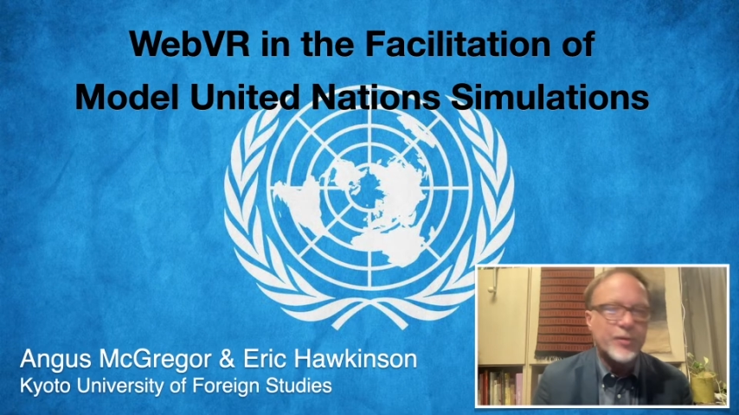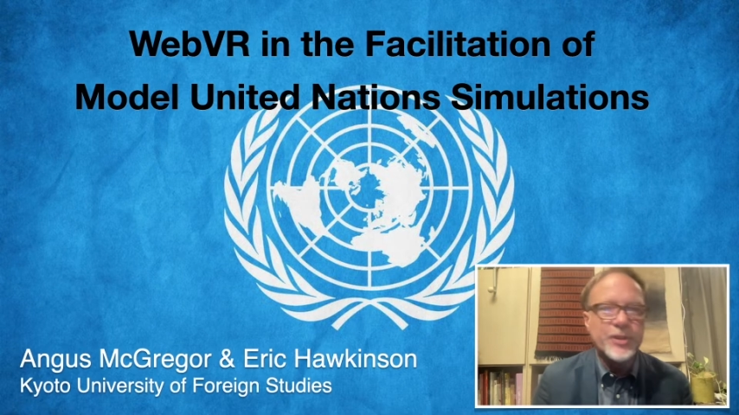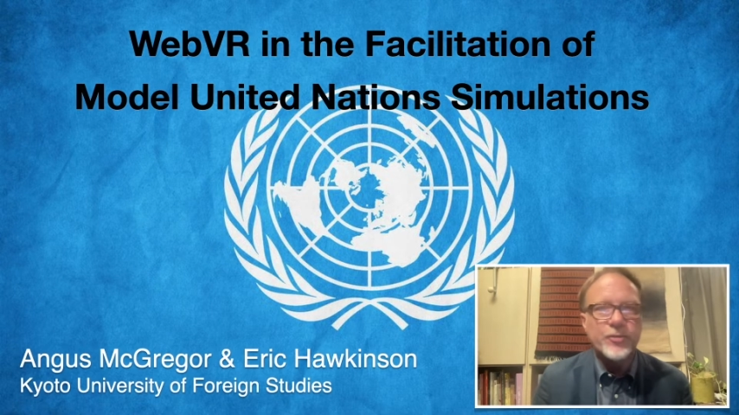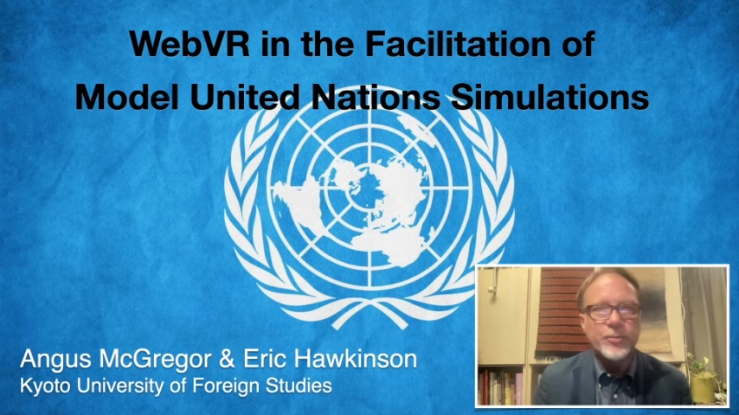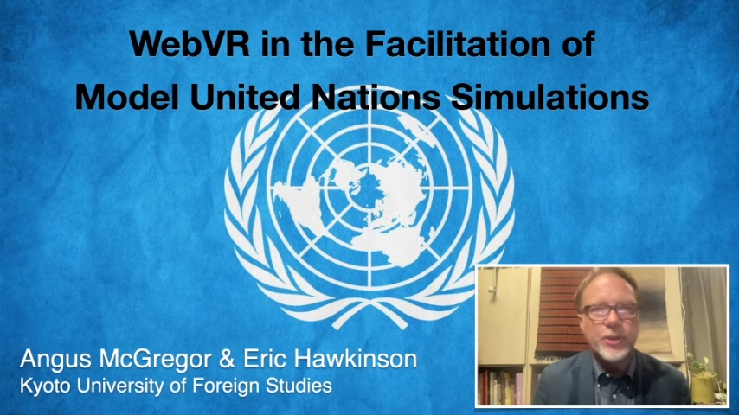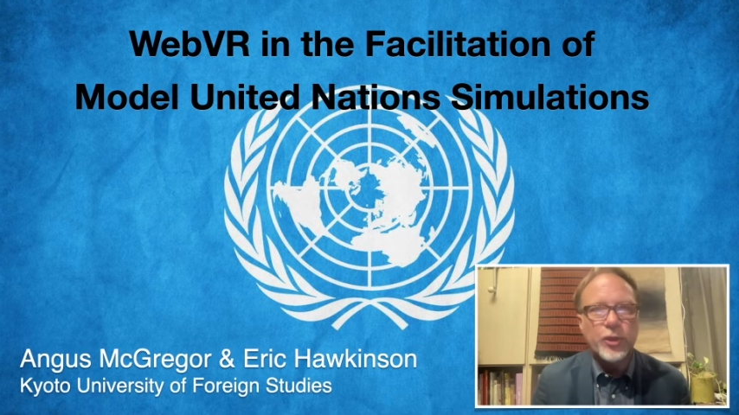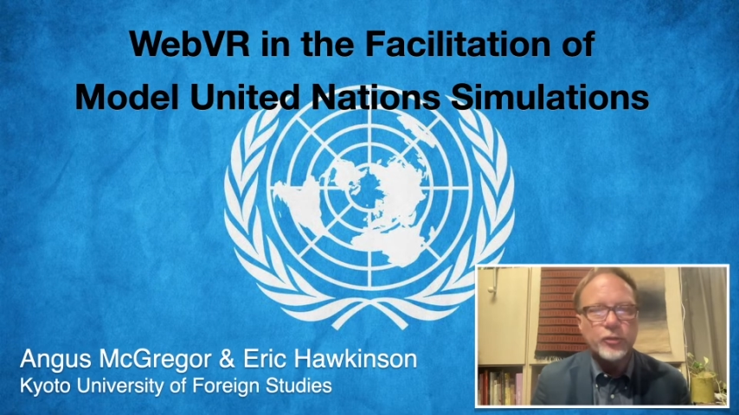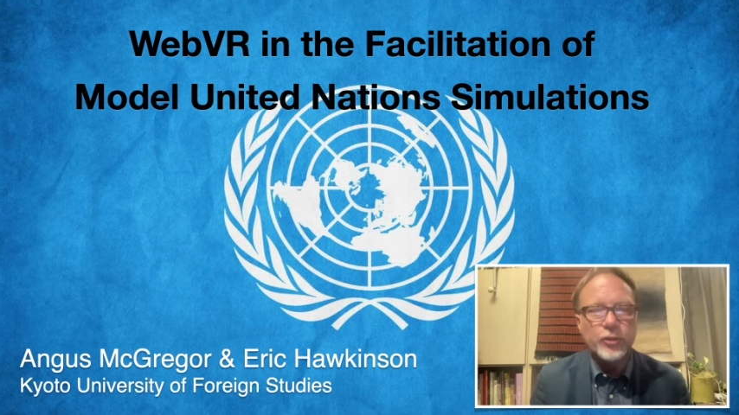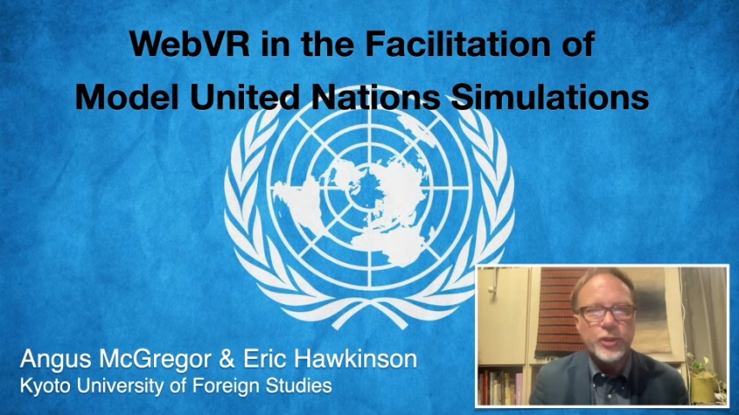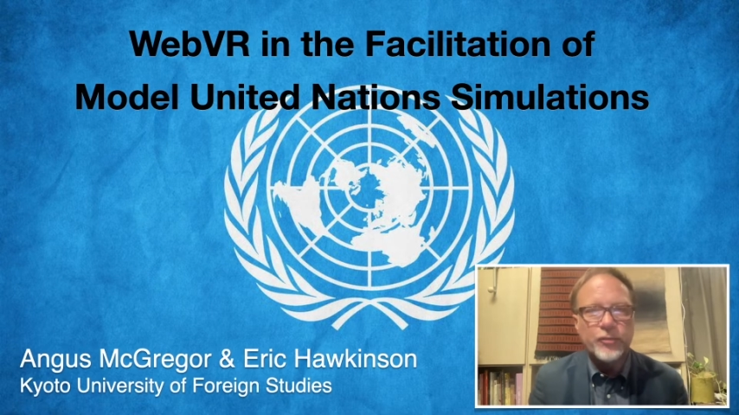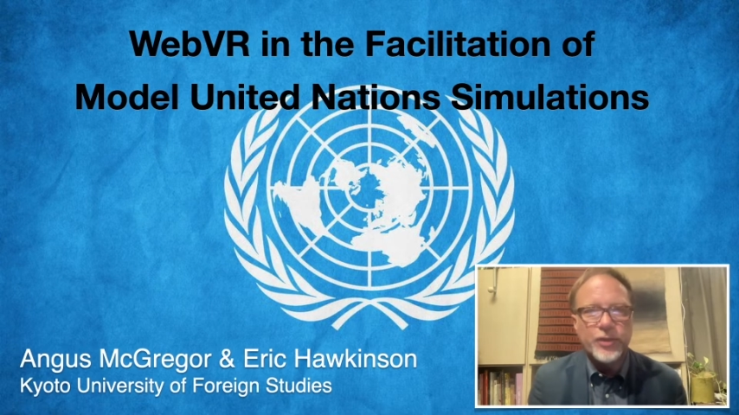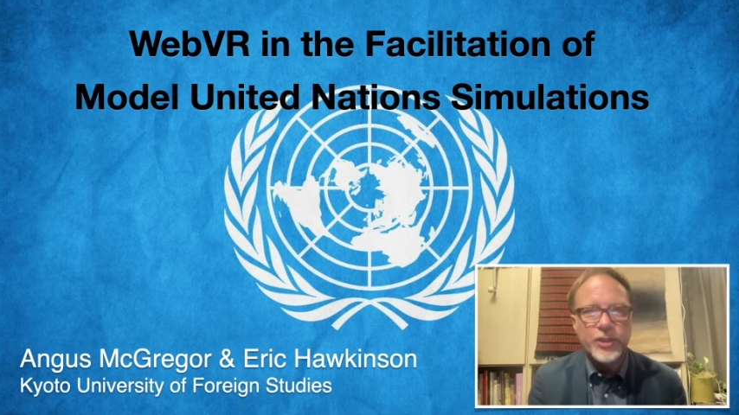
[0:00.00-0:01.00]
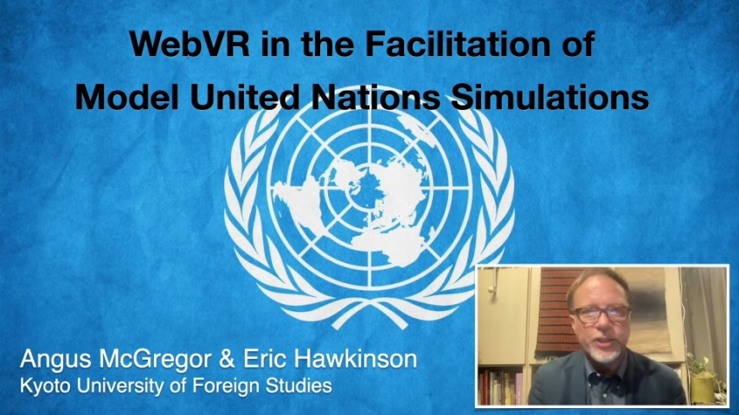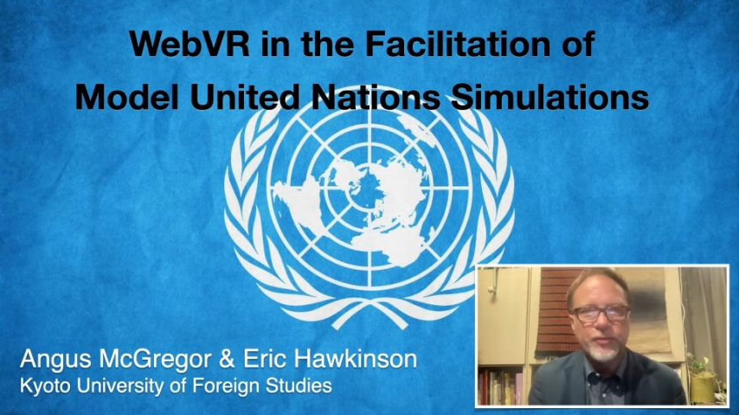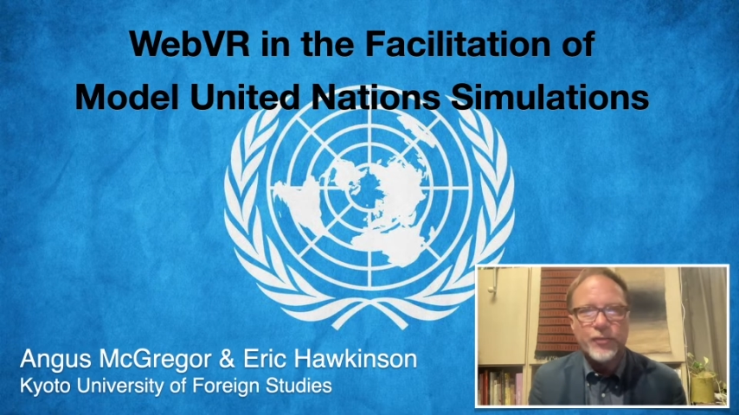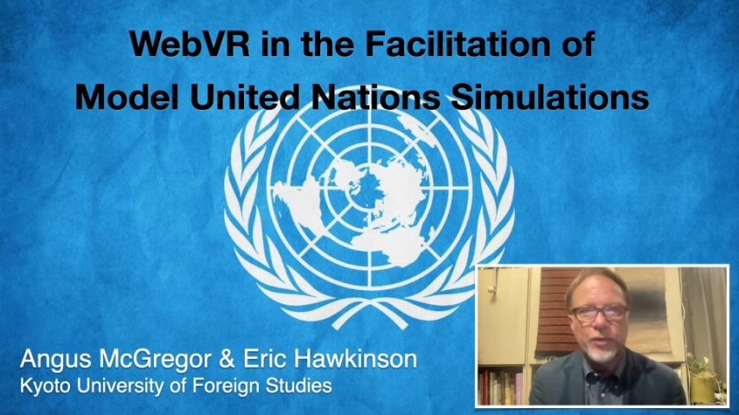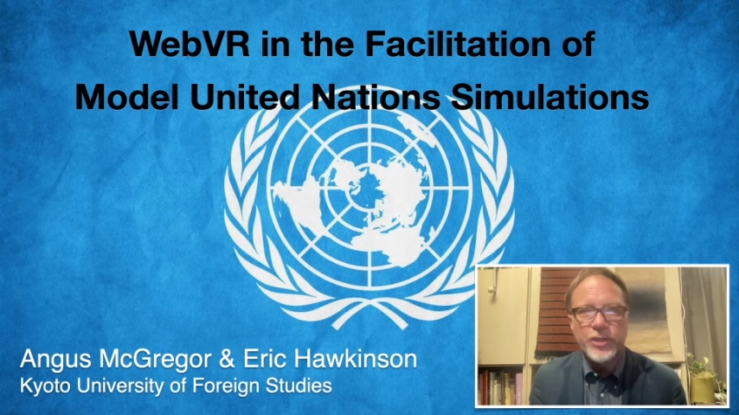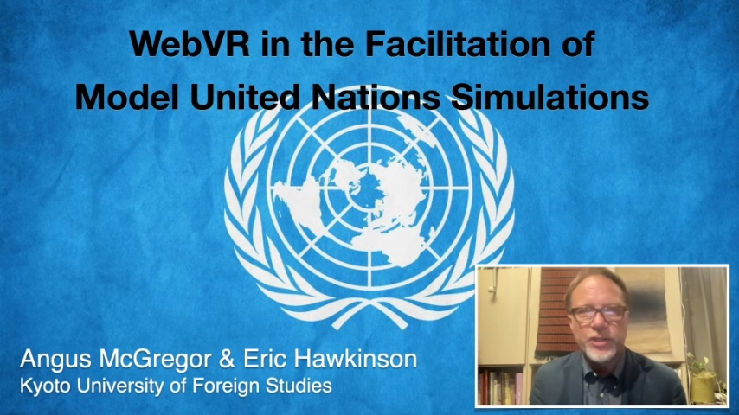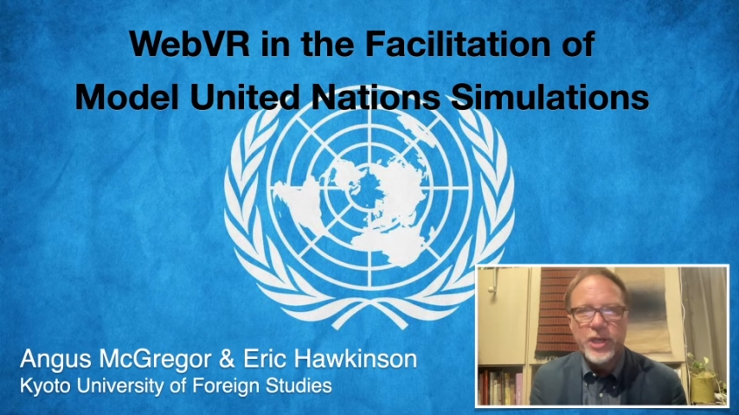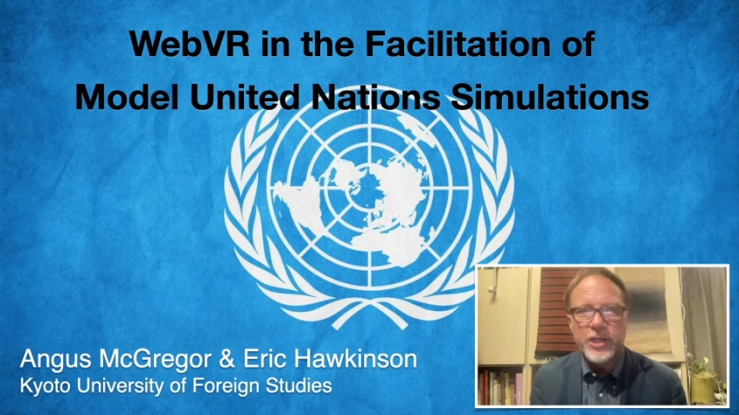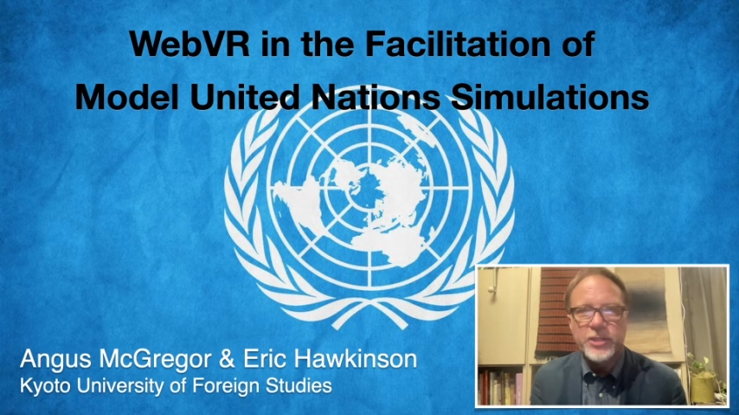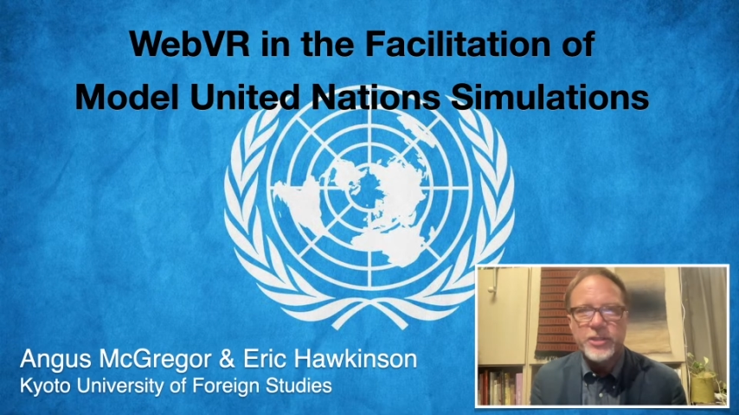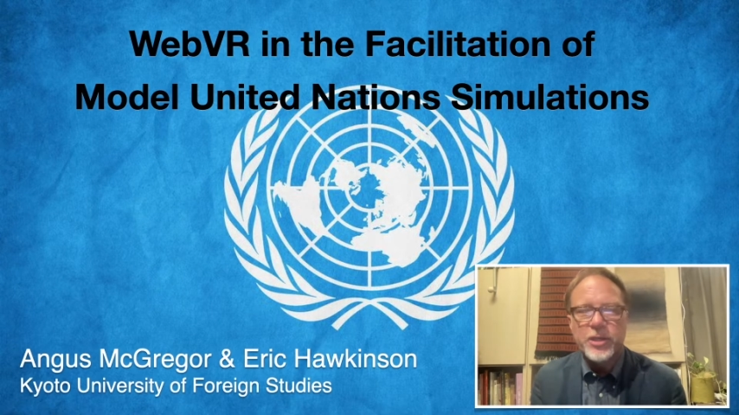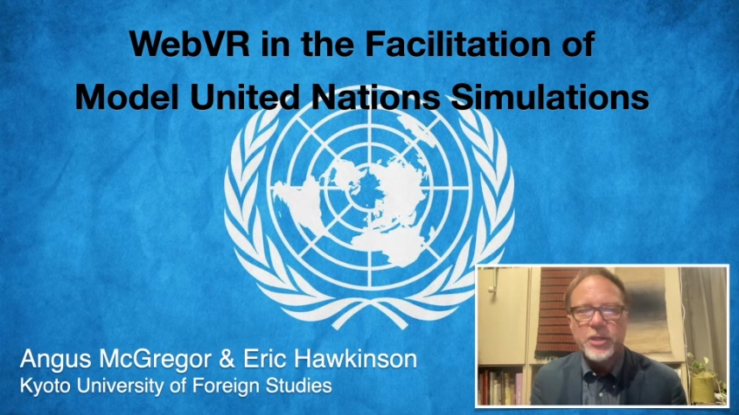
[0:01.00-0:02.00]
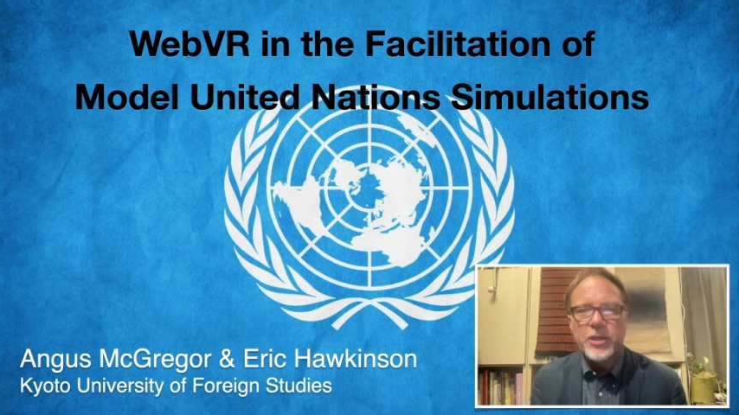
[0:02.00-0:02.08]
from Kyoto University of Foreign Studies,